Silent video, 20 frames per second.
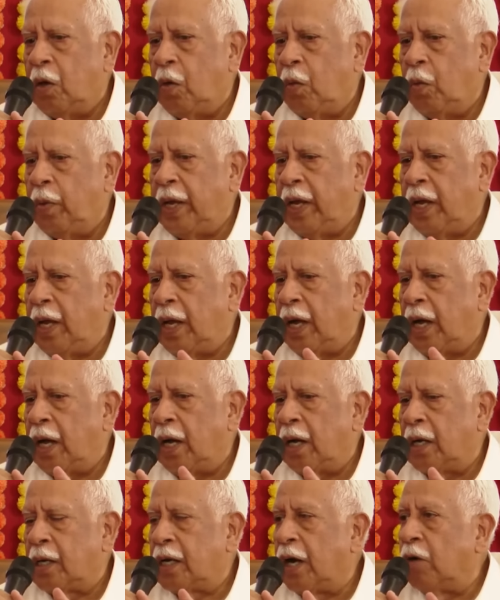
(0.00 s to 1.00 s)
We
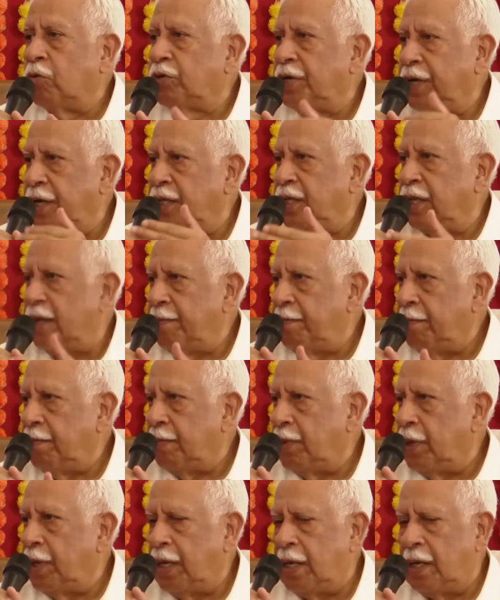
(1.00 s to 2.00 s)
are countering them
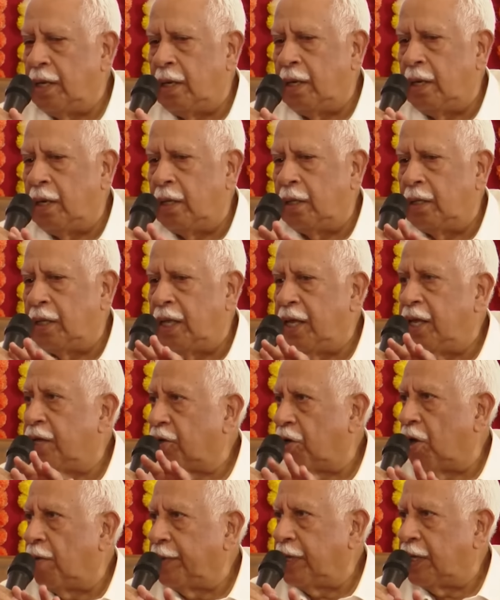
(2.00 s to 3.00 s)
in the
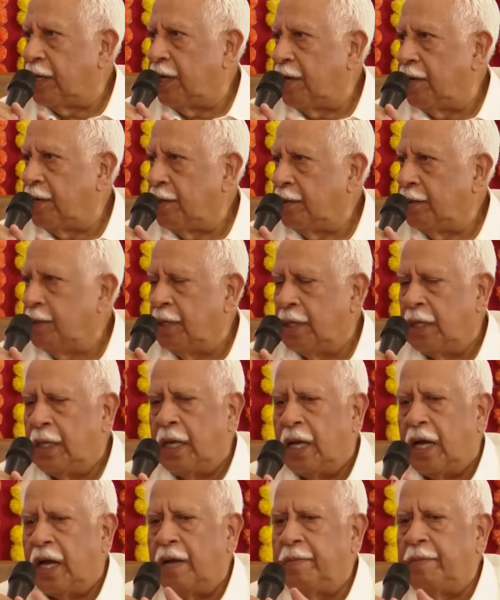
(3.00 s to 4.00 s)
economic area.
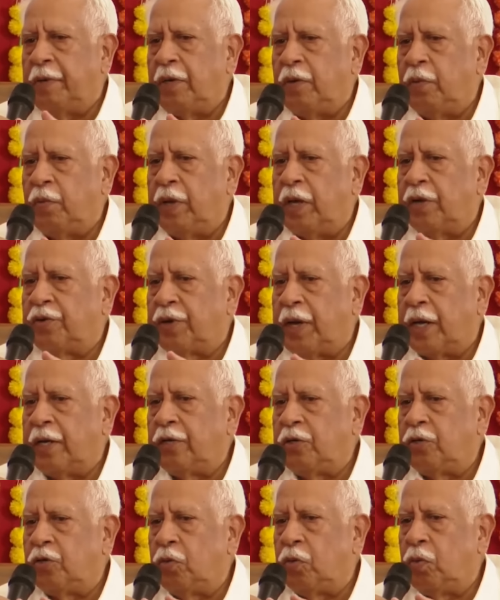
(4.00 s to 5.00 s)
I mean, we are
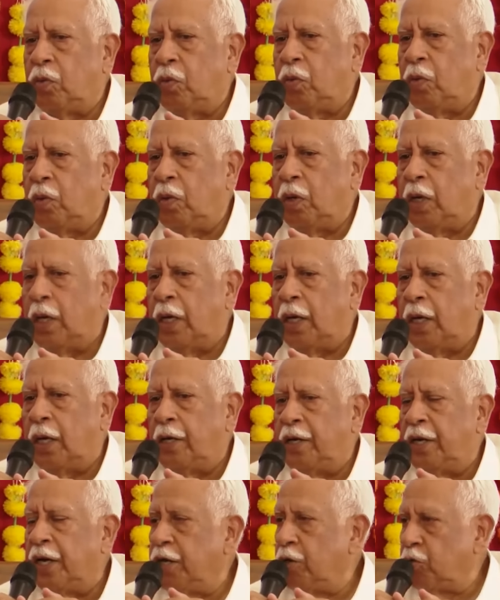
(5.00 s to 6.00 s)
trying to
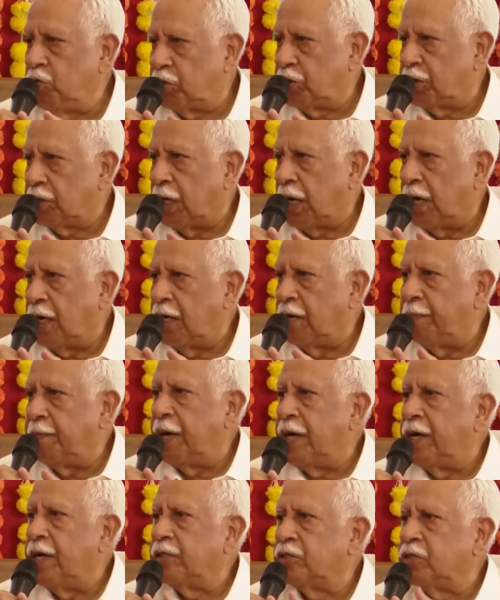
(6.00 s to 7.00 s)
reduce our
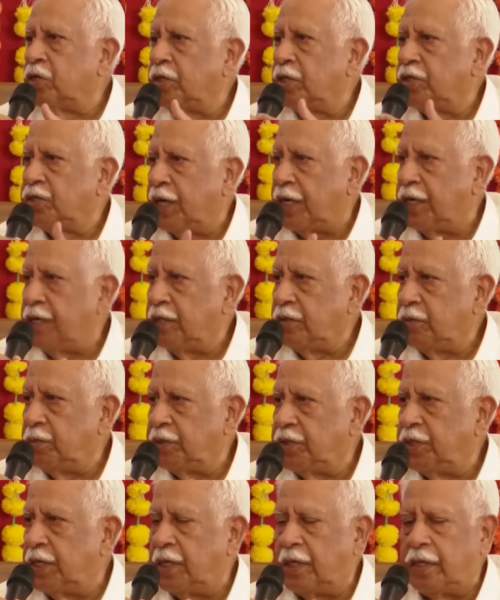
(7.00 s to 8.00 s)
dependence on the Chinese,
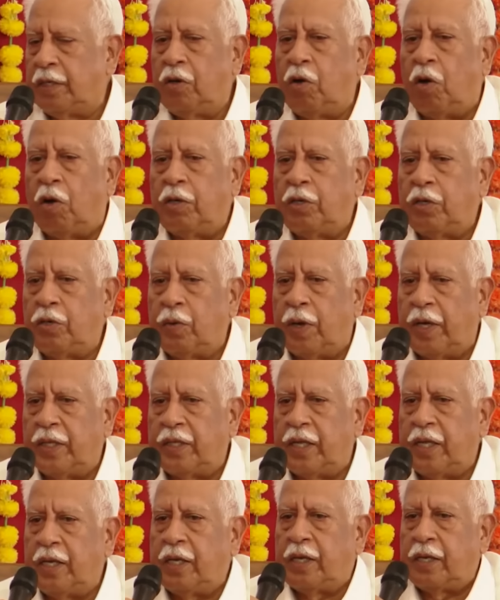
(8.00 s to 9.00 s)
which had gone to, I
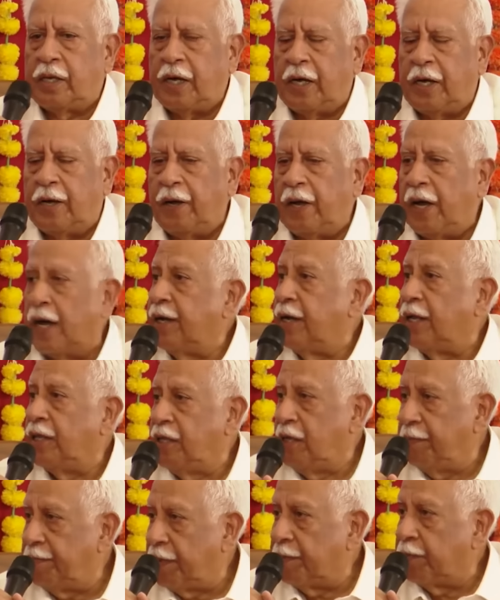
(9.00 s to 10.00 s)
think,
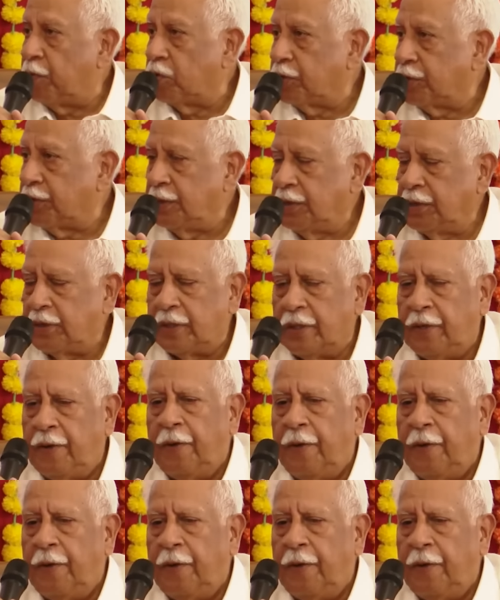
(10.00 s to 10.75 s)
unhealthy proportions.